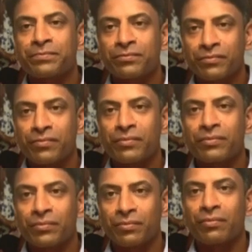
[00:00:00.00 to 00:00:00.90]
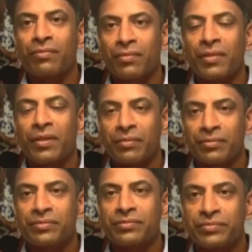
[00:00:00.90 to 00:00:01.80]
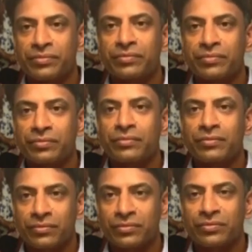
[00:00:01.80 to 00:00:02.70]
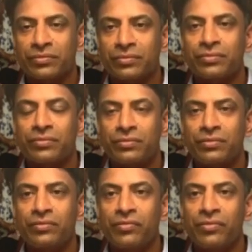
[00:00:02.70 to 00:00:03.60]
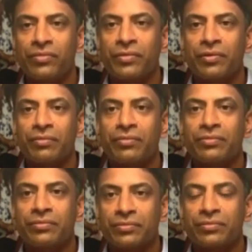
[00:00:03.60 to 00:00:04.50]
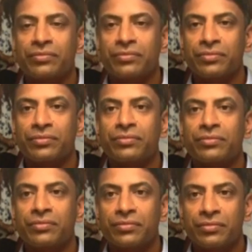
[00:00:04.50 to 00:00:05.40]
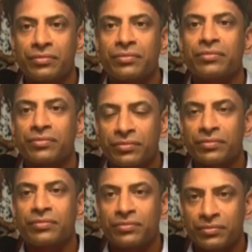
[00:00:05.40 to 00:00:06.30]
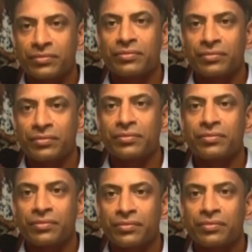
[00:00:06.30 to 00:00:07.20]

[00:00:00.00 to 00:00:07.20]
(not speaking)